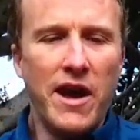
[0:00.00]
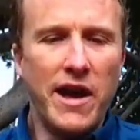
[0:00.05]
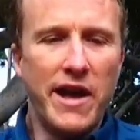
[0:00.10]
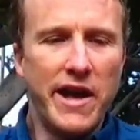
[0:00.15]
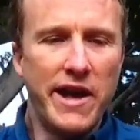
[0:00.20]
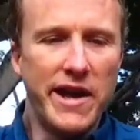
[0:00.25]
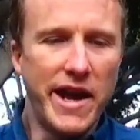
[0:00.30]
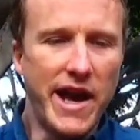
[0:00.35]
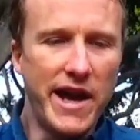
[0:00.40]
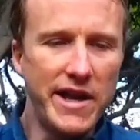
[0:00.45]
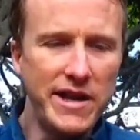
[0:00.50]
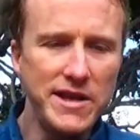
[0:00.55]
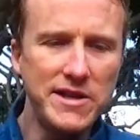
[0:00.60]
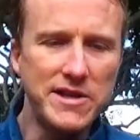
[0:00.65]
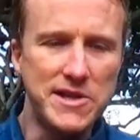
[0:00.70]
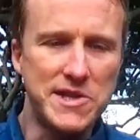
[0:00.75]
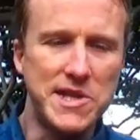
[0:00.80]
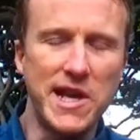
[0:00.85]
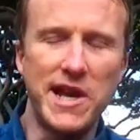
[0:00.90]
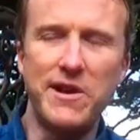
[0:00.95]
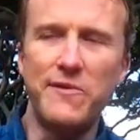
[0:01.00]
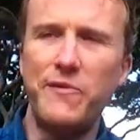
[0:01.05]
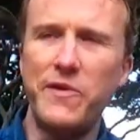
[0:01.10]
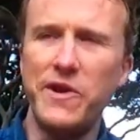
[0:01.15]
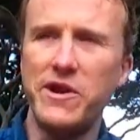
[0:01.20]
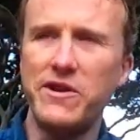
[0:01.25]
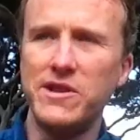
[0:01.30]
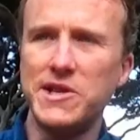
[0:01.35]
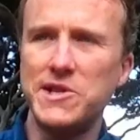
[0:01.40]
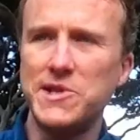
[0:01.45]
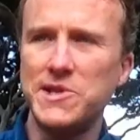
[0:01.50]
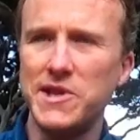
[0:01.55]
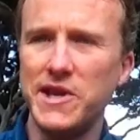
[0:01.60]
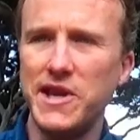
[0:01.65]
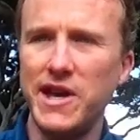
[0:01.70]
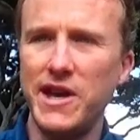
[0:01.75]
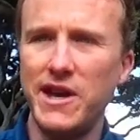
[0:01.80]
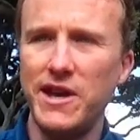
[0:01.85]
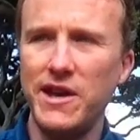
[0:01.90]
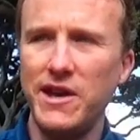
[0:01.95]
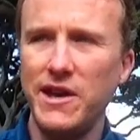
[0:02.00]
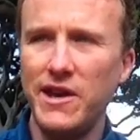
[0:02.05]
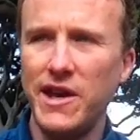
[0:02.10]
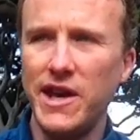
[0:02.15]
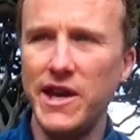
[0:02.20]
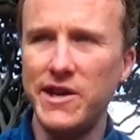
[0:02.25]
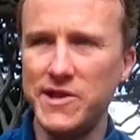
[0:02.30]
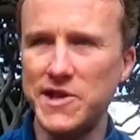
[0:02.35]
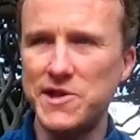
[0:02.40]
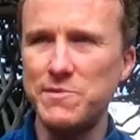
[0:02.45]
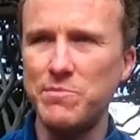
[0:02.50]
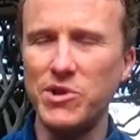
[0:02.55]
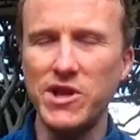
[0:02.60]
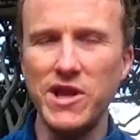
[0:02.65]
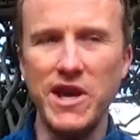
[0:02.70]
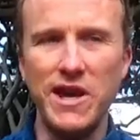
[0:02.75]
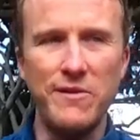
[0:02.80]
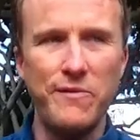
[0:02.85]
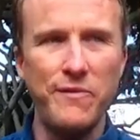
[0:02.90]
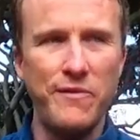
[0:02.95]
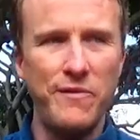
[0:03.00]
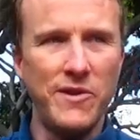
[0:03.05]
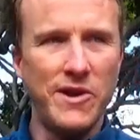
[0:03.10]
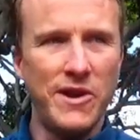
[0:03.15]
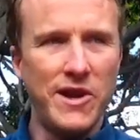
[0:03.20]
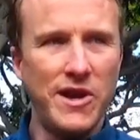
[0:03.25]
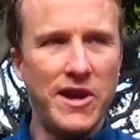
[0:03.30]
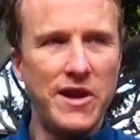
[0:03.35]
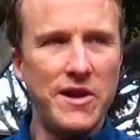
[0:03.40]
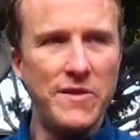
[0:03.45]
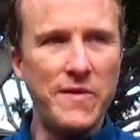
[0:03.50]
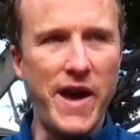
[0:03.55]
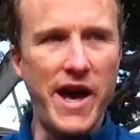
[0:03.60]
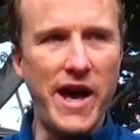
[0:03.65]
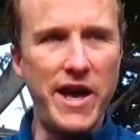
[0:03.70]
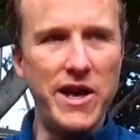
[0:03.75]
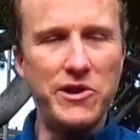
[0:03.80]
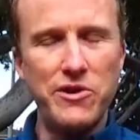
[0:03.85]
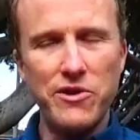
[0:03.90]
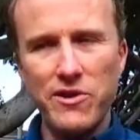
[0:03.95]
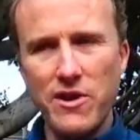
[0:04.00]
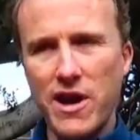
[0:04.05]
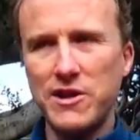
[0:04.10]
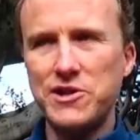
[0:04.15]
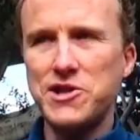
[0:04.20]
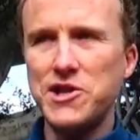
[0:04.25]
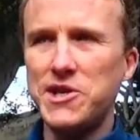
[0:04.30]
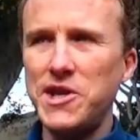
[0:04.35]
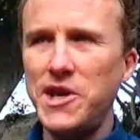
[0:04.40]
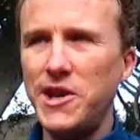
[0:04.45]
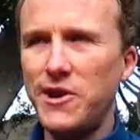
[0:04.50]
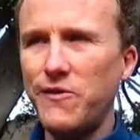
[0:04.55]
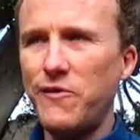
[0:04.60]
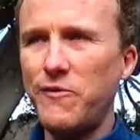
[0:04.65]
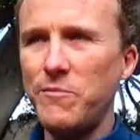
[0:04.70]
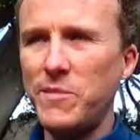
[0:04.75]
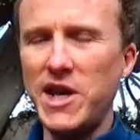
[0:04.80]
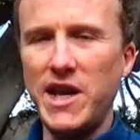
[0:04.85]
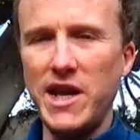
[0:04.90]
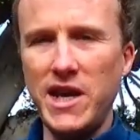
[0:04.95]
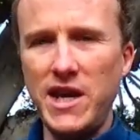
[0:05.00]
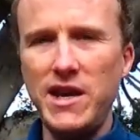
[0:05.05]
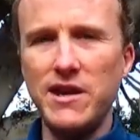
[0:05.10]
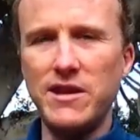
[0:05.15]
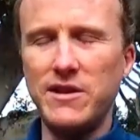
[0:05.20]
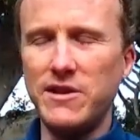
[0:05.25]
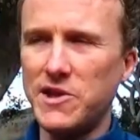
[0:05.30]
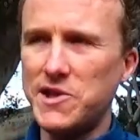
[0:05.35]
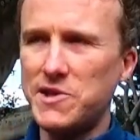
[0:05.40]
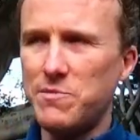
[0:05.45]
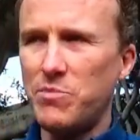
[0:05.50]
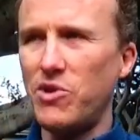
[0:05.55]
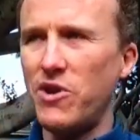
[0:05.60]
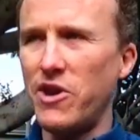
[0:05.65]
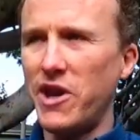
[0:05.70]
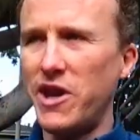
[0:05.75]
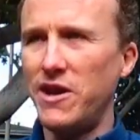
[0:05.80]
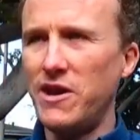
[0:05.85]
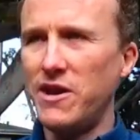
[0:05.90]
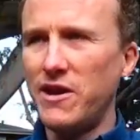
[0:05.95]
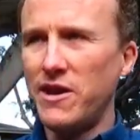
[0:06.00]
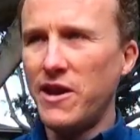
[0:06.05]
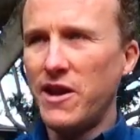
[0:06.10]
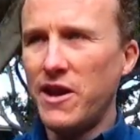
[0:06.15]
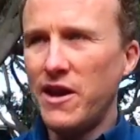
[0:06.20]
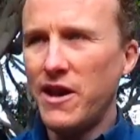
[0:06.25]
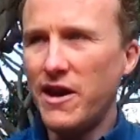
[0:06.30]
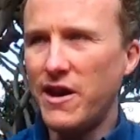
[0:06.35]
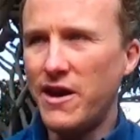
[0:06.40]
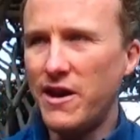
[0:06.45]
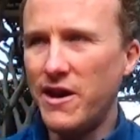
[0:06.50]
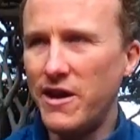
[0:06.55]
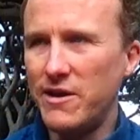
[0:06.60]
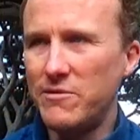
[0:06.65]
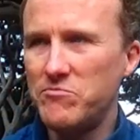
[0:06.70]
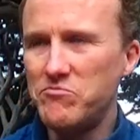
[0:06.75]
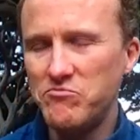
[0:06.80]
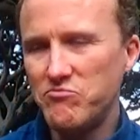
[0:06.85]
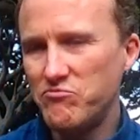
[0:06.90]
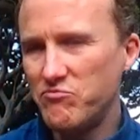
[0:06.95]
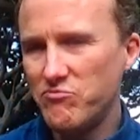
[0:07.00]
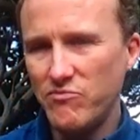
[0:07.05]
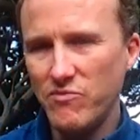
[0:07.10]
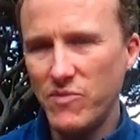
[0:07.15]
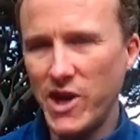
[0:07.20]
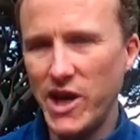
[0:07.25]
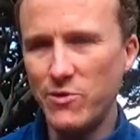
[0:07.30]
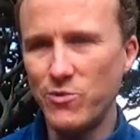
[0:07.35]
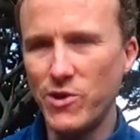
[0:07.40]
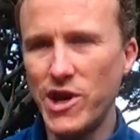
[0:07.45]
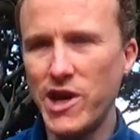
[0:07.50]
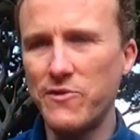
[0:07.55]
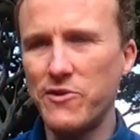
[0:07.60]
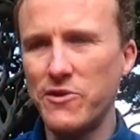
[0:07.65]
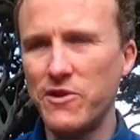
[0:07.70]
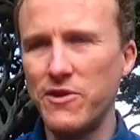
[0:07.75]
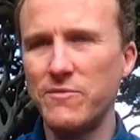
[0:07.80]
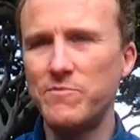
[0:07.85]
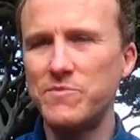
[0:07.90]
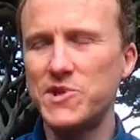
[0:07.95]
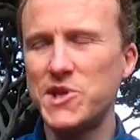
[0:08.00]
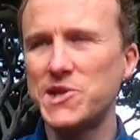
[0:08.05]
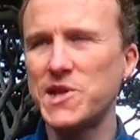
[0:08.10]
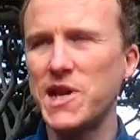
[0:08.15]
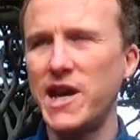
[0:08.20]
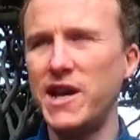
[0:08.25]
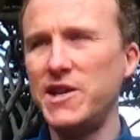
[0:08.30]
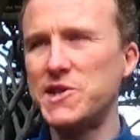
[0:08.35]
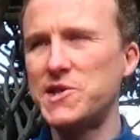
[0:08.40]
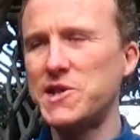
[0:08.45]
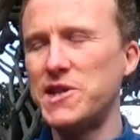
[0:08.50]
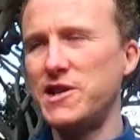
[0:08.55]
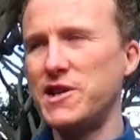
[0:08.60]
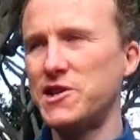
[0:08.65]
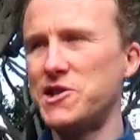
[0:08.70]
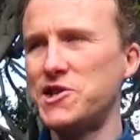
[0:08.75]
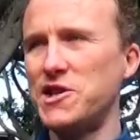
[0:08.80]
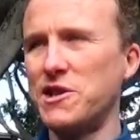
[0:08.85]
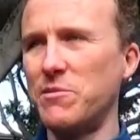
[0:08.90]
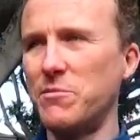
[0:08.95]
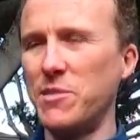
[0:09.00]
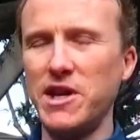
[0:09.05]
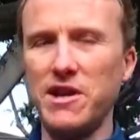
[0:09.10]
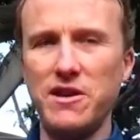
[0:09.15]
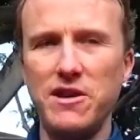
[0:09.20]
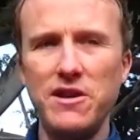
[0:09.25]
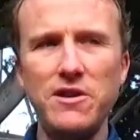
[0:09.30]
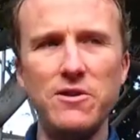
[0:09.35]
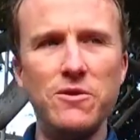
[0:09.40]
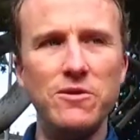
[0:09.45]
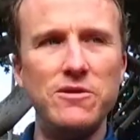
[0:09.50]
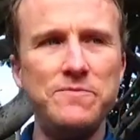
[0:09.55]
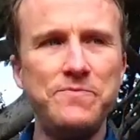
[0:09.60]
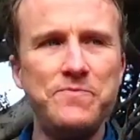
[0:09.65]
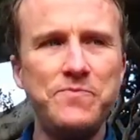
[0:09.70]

And I need to stand fearlessly in this belief that you're not just here for me to eat and exploit and whatever society's conditioning me to do.